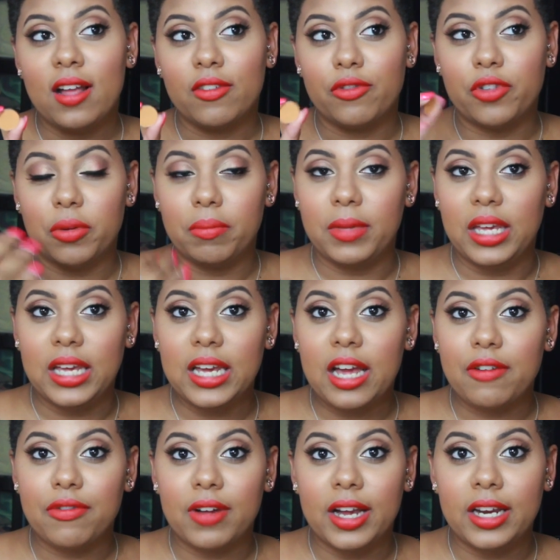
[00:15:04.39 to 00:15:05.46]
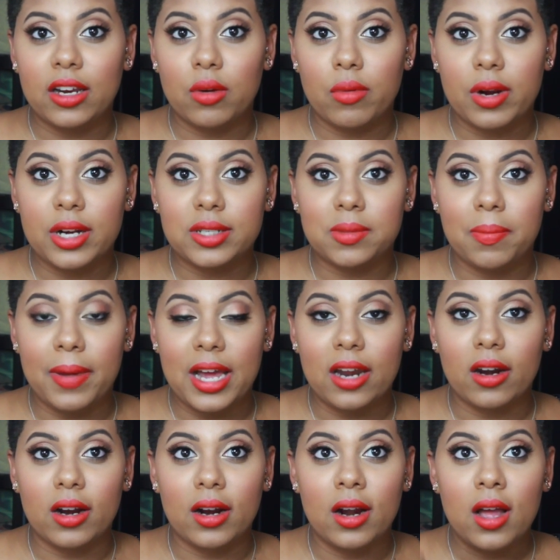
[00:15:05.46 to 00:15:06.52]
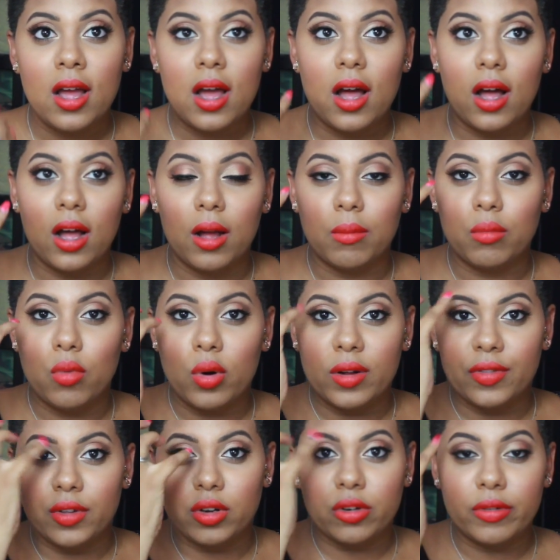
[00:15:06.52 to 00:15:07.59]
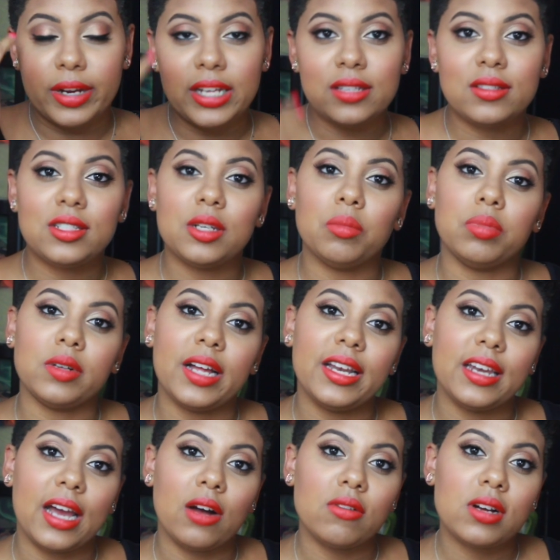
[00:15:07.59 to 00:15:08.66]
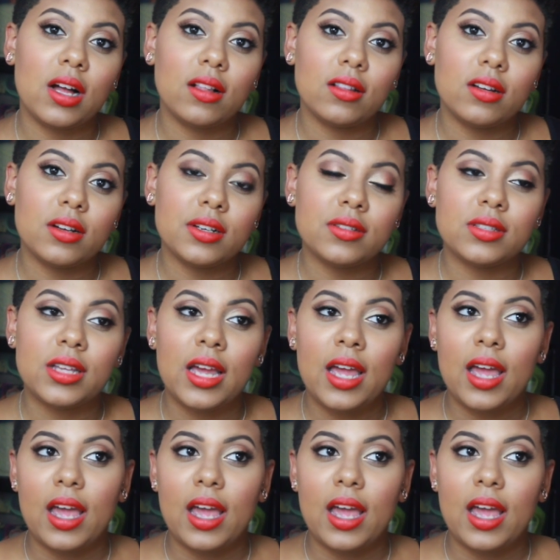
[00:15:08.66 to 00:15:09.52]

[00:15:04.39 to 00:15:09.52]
For me, I find it works better more in the crease to blend out colors,